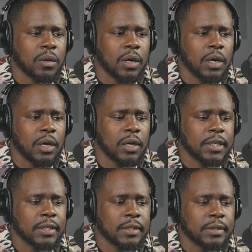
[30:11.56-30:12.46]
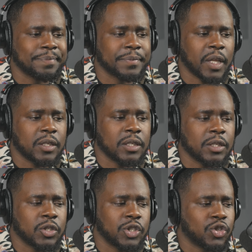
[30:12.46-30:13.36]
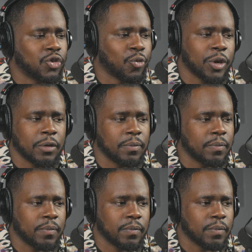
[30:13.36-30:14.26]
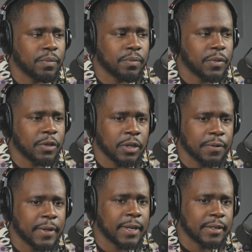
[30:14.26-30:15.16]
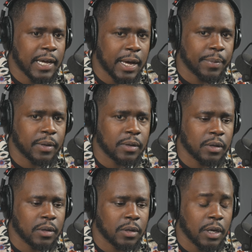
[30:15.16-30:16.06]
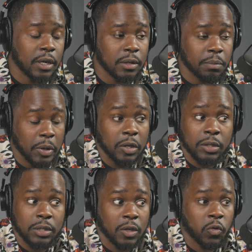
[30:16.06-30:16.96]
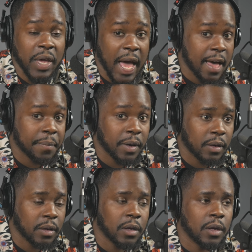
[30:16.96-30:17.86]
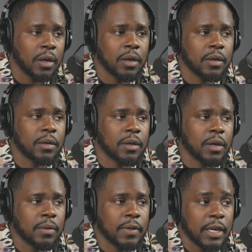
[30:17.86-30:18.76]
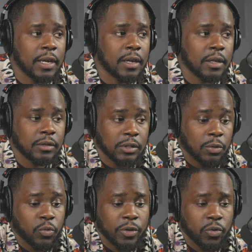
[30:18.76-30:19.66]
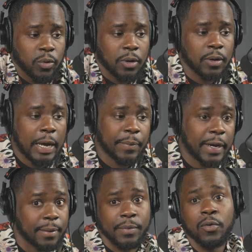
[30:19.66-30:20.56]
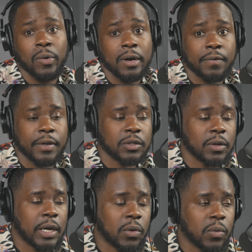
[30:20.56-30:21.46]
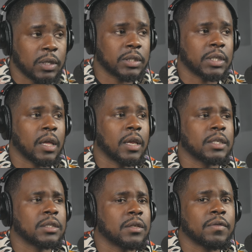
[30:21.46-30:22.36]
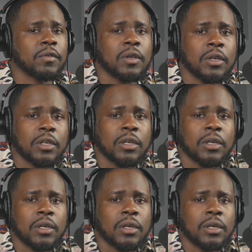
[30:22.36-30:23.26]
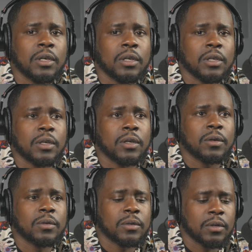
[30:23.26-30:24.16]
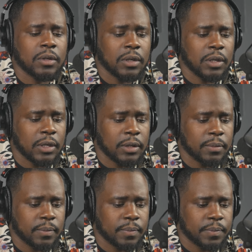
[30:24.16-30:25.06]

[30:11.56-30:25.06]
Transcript: Uh, it's an extreme thing that has happened, and it could still be happening. That somewhere in the world, I may not be aware of it, so I don't want to say it as if, you know, um,